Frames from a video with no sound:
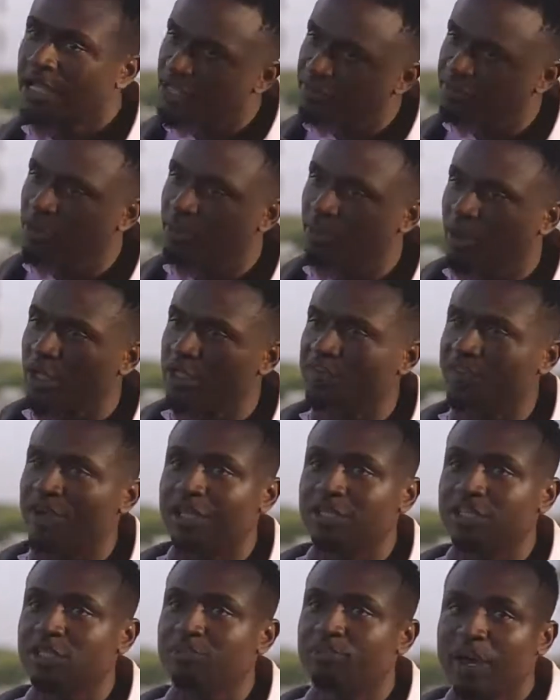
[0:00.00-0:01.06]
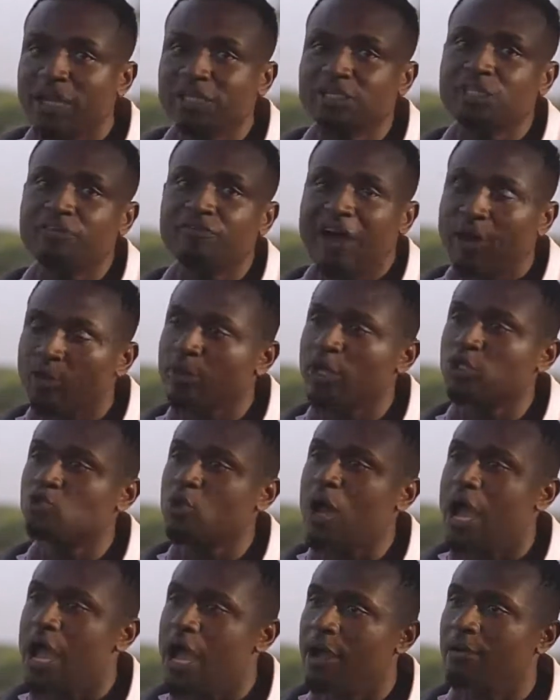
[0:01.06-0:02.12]
leave the place, it depends the environment
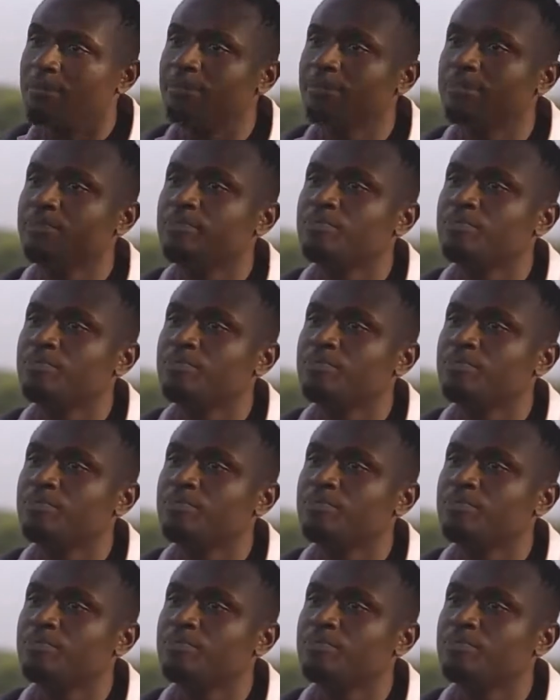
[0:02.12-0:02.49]
where I am.